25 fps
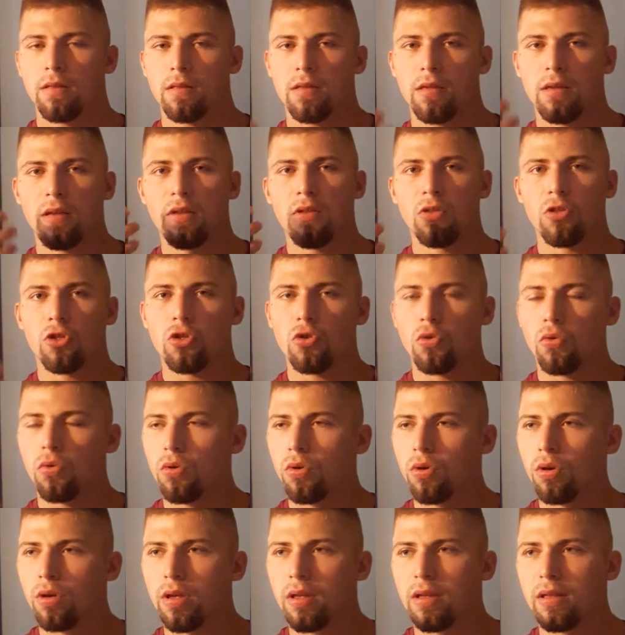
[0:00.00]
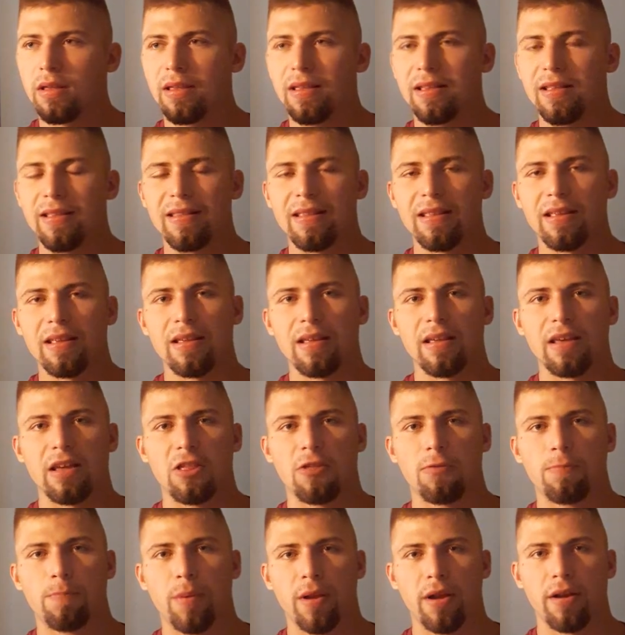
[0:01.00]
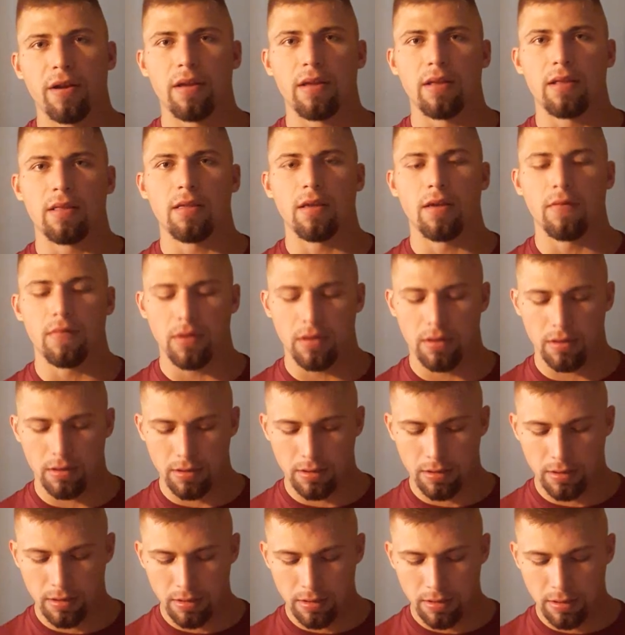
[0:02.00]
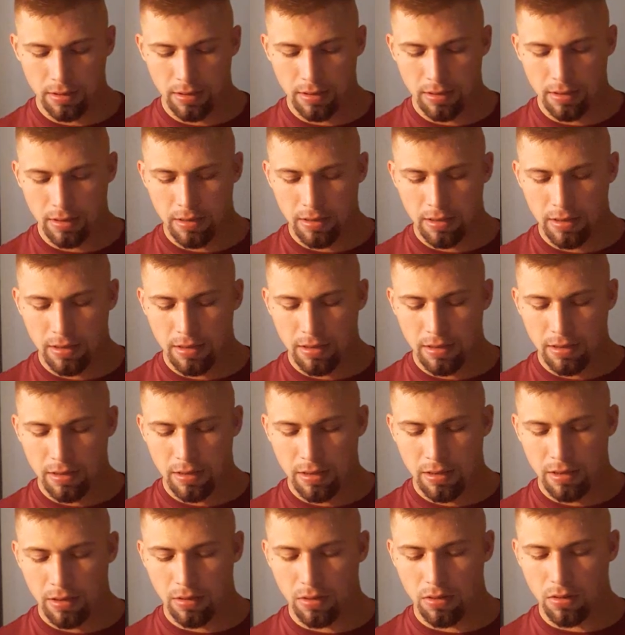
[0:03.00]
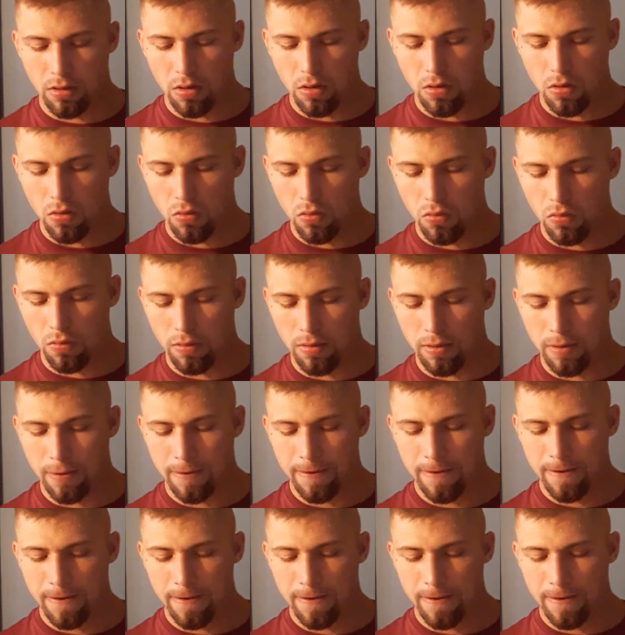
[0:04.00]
to enjoy the experience of it. And so,